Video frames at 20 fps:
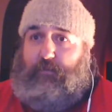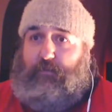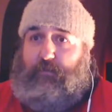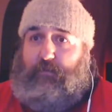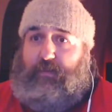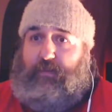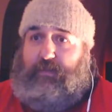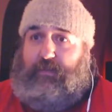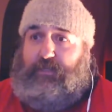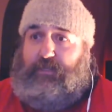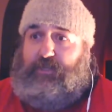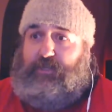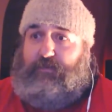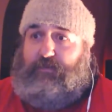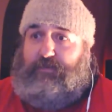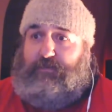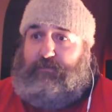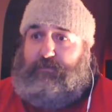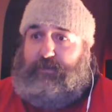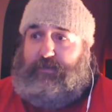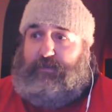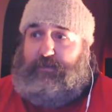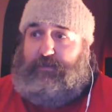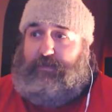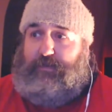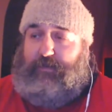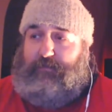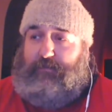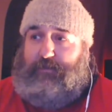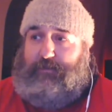on one of these shows if we do
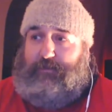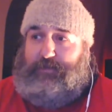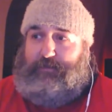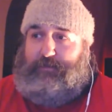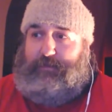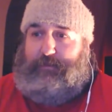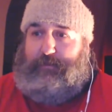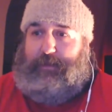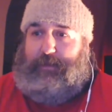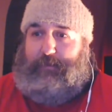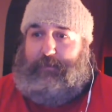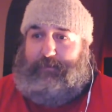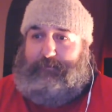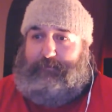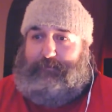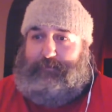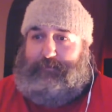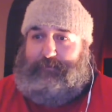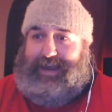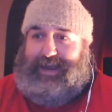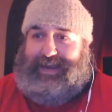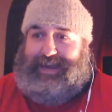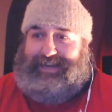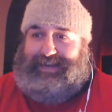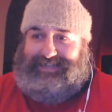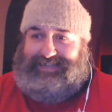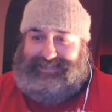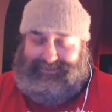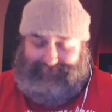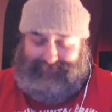that. I think we should be plumping for
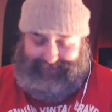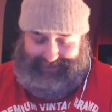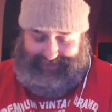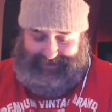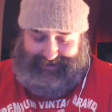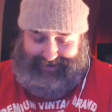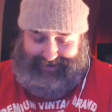Rennes. He'll turn